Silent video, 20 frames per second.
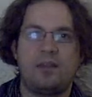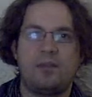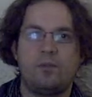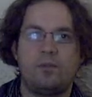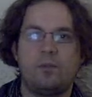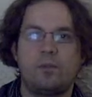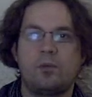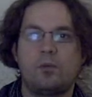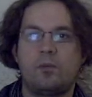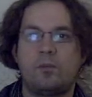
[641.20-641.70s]

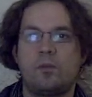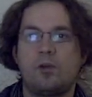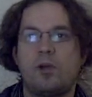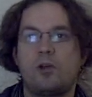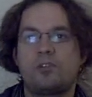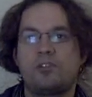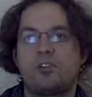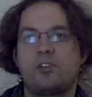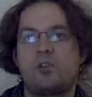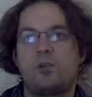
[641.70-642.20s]
we're
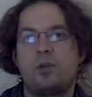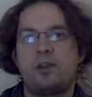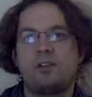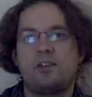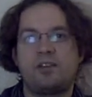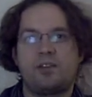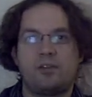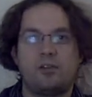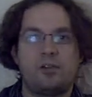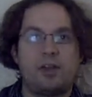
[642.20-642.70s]
also going
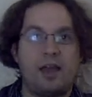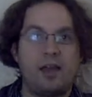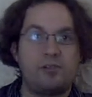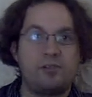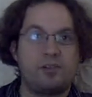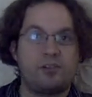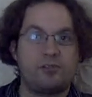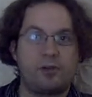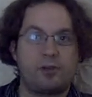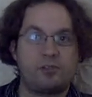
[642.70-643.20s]
to learn how to
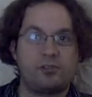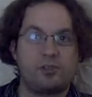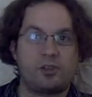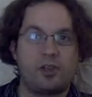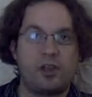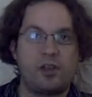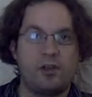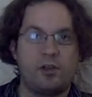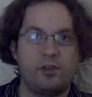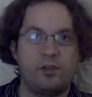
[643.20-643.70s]
structure
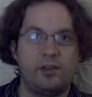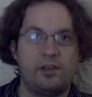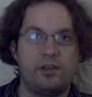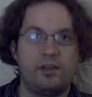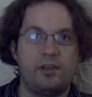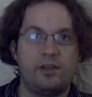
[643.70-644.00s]
code